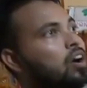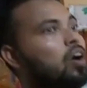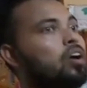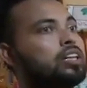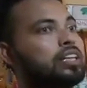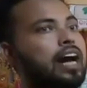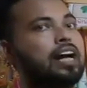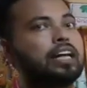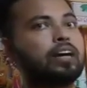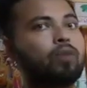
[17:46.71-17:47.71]
or that
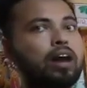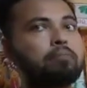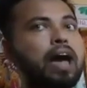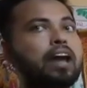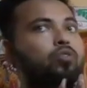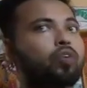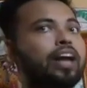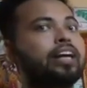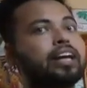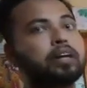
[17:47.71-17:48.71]
one man
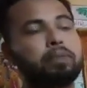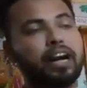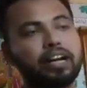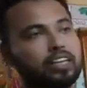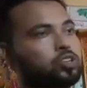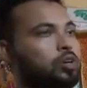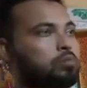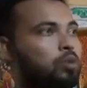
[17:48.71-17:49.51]
one tree plantation